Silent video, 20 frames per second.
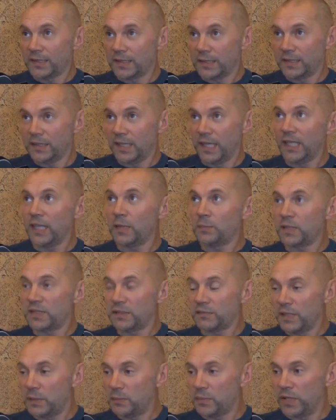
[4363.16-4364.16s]
It is
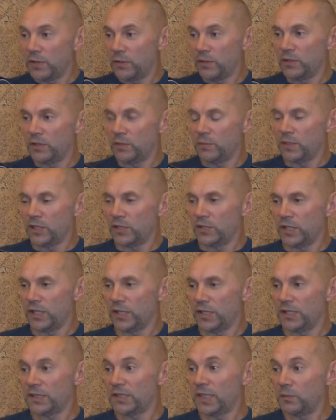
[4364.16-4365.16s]
blissful by itself.
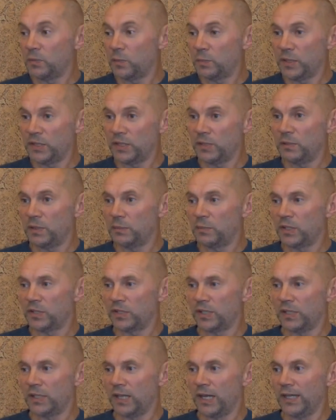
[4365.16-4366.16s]
And I
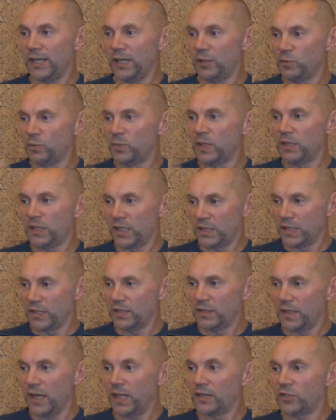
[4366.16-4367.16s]
was mistaken looking for
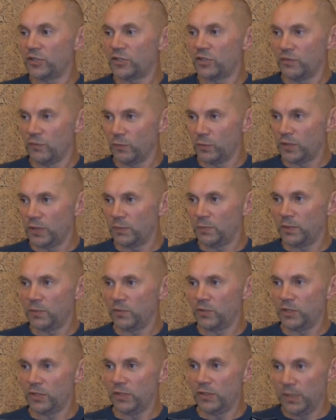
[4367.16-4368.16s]
my pleasures somewhere
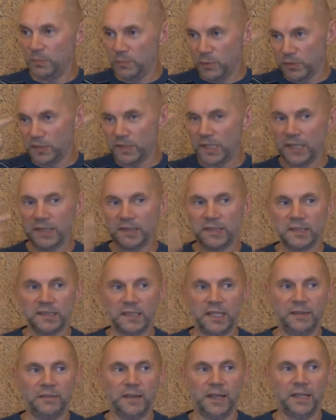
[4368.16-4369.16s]
else.
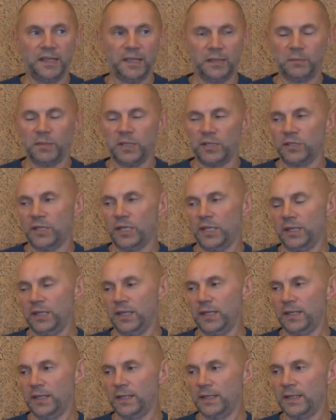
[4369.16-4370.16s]
Awareness
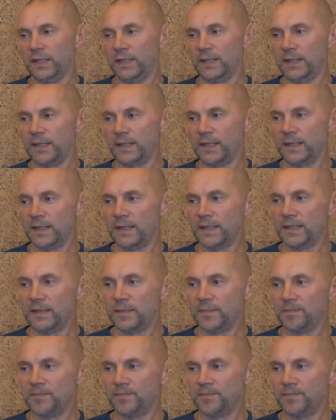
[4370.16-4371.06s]
itself is blissful.